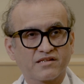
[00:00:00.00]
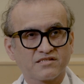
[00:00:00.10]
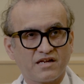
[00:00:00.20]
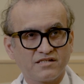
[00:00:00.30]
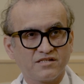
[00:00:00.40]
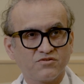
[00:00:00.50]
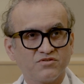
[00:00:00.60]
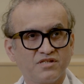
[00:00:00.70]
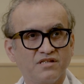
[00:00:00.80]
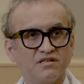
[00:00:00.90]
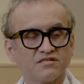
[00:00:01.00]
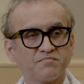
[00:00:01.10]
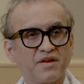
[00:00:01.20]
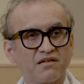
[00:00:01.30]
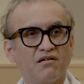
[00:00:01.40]
excited to see this
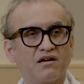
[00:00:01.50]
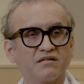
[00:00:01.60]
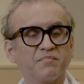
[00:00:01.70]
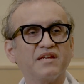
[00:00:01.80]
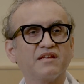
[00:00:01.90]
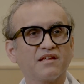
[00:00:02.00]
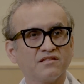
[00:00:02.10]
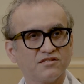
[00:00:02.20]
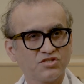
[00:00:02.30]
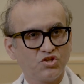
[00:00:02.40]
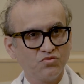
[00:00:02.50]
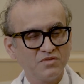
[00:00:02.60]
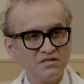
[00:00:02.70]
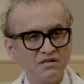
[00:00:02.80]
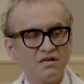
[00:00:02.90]
big heart beating in this
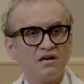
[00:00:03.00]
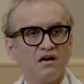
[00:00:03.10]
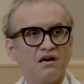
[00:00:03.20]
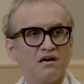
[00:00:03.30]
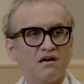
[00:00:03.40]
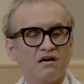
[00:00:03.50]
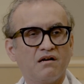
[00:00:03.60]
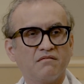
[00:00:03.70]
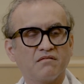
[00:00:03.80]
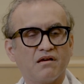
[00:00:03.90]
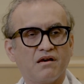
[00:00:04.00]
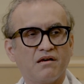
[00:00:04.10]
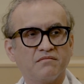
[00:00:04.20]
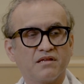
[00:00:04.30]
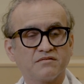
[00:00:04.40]
human. Uh,
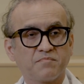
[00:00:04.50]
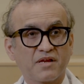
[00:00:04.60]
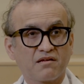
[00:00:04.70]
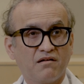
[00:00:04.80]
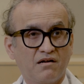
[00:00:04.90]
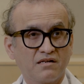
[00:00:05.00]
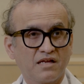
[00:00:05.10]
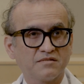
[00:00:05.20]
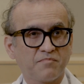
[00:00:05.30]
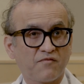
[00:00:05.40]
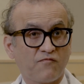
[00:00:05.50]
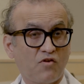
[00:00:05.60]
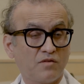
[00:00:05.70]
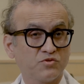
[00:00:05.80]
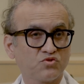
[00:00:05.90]
uh, this big heart has
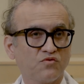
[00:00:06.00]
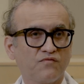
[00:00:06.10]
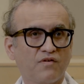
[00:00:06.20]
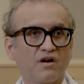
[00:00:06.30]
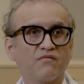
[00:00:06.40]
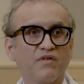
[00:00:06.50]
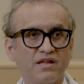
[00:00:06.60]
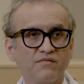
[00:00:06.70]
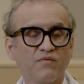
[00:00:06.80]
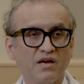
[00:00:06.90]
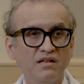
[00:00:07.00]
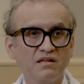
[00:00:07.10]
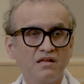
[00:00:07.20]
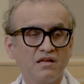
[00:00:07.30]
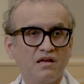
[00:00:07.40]
performed so far very well,
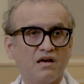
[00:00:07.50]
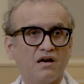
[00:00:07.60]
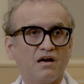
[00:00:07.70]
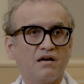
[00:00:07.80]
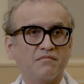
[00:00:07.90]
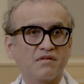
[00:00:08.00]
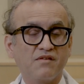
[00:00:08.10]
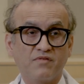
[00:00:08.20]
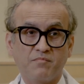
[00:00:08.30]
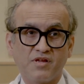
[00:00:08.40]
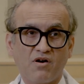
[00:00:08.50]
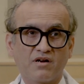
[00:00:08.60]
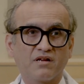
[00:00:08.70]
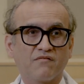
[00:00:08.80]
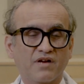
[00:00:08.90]
uh, even
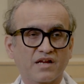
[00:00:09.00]
beyond our